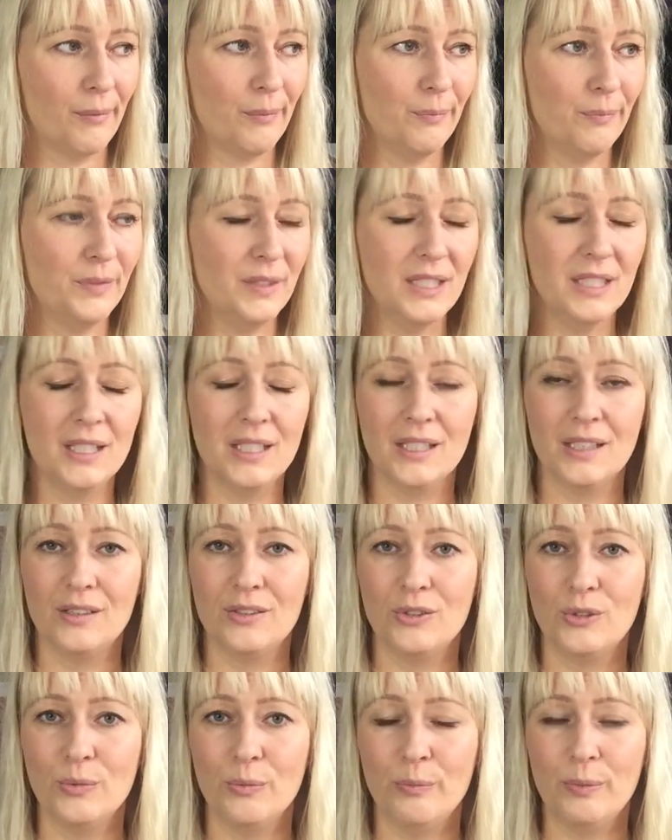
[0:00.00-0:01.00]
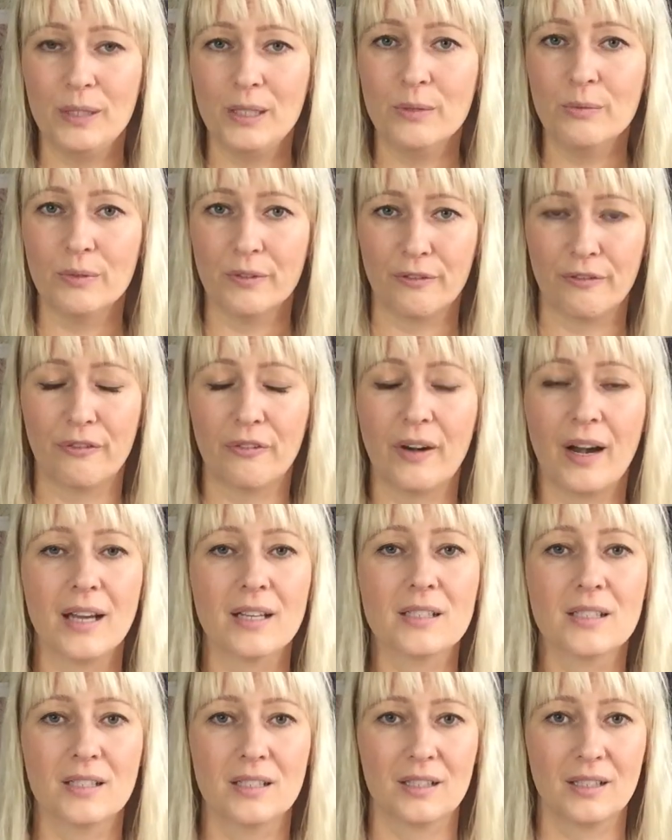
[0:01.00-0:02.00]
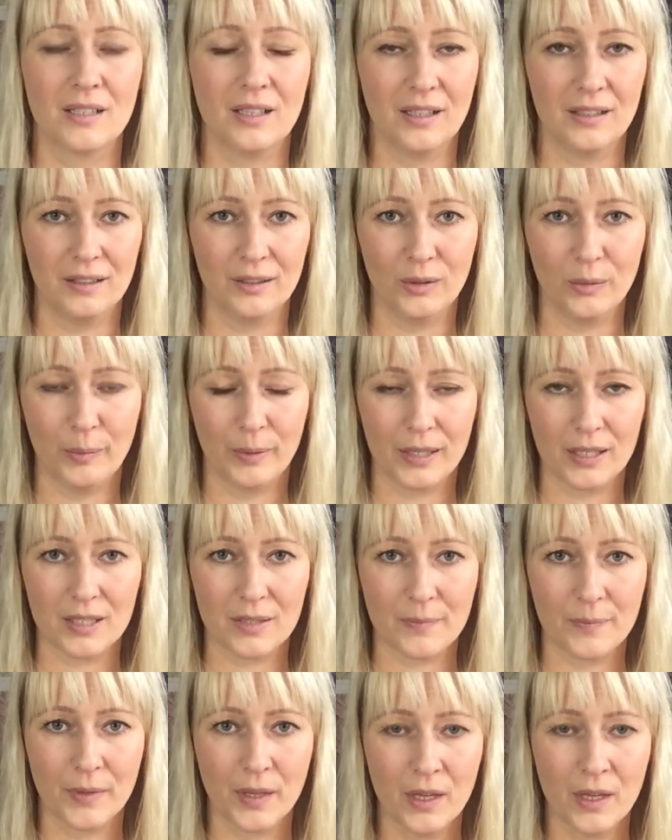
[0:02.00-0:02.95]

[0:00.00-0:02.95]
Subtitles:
needed to be refreshed a little bit.